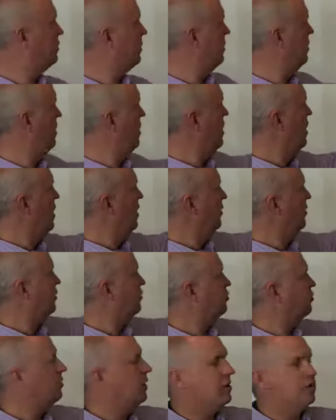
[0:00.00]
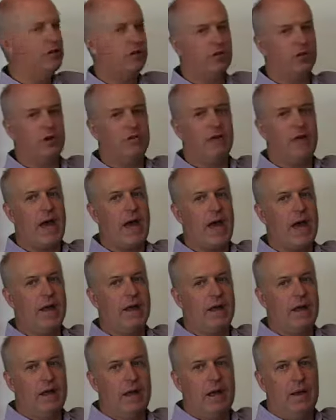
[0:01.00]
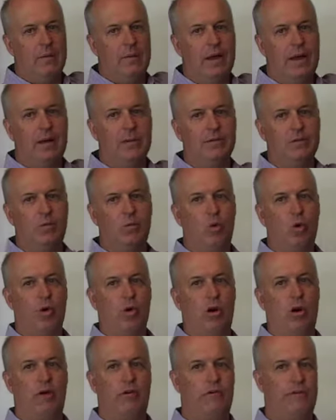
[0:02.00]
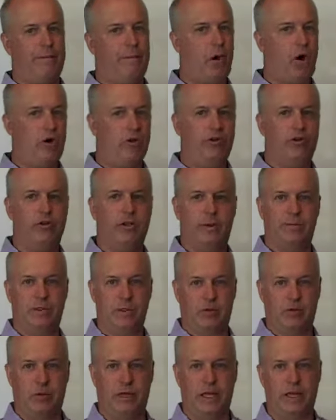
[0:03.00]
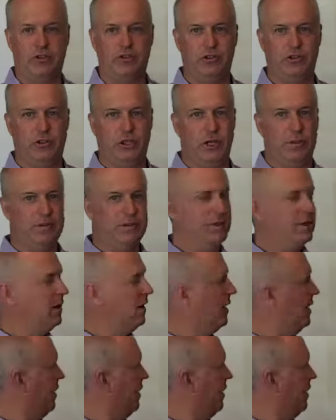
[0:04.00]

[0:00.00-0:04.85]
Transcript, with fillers: So the structure of that becomes more of partnerships and relationships.